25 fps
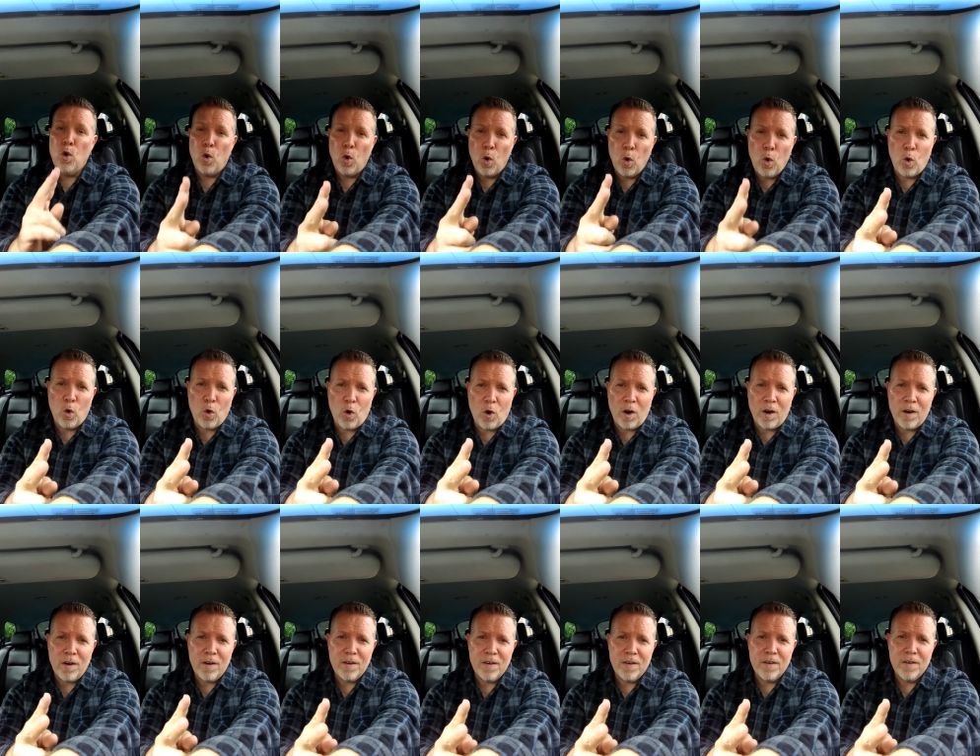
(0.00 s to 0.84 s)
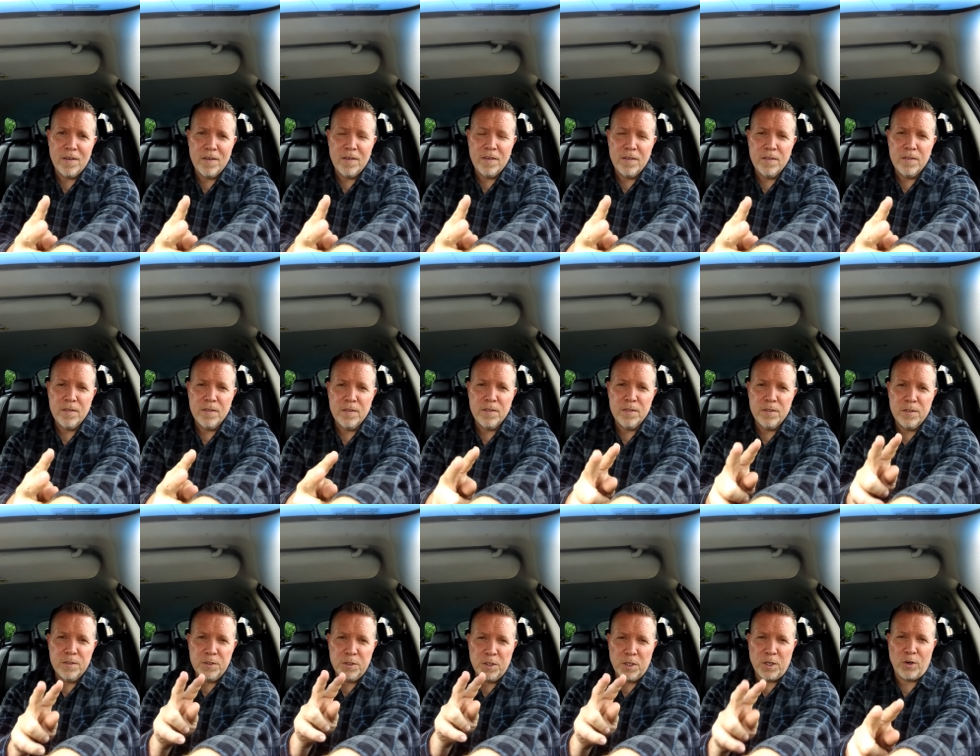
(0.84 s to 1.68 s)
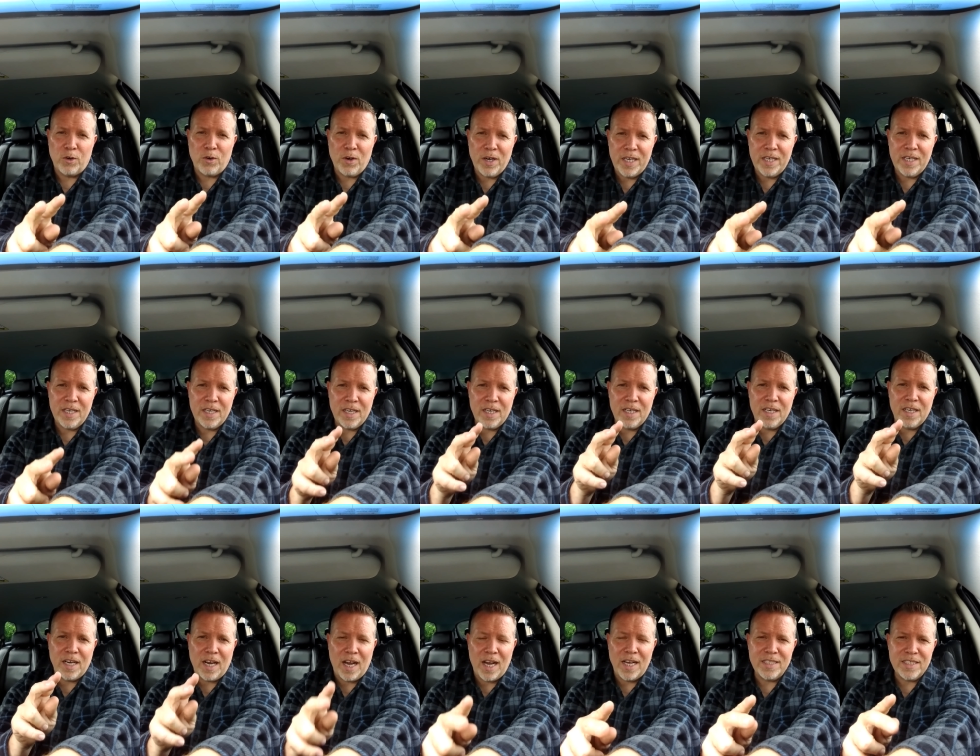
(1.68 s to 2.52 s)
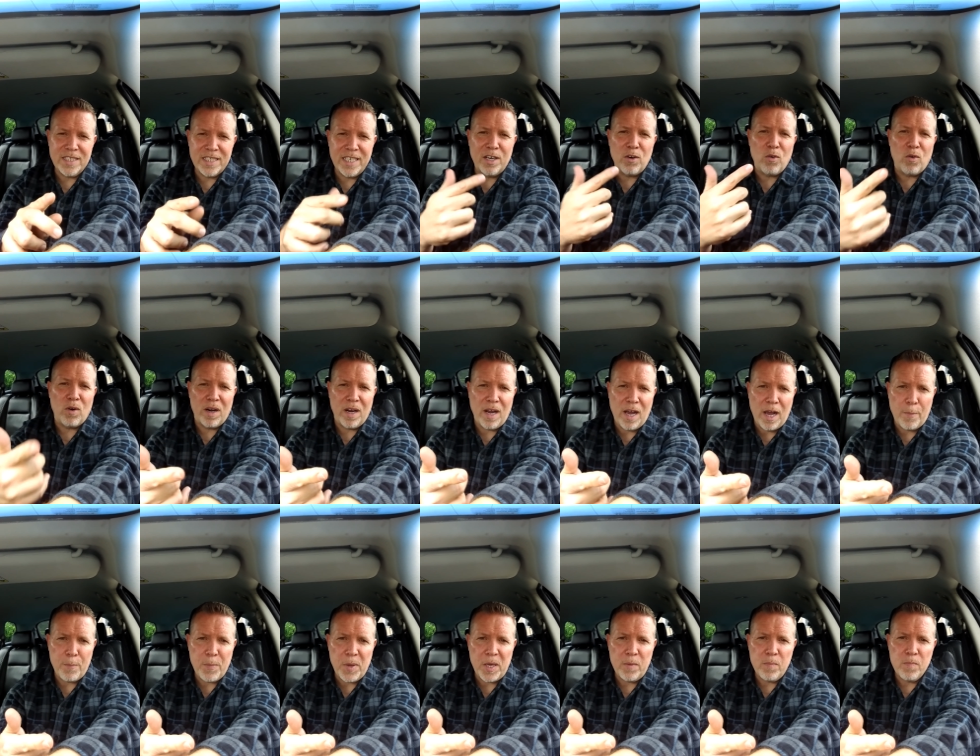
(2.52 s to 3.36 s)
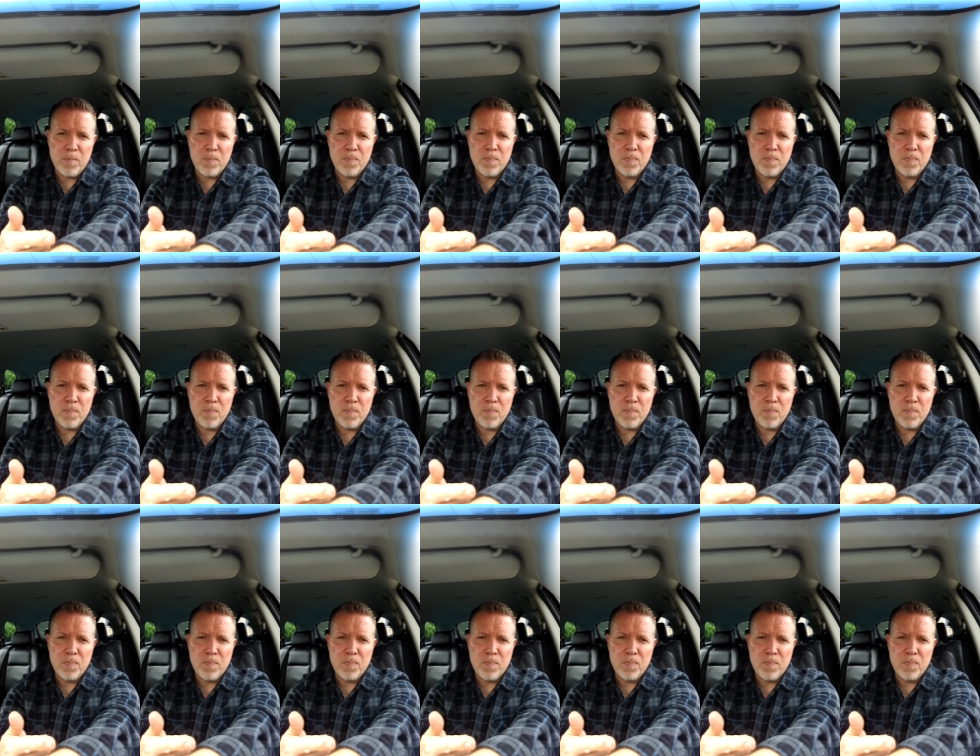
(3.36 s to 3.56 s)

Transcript: Or you create content or copy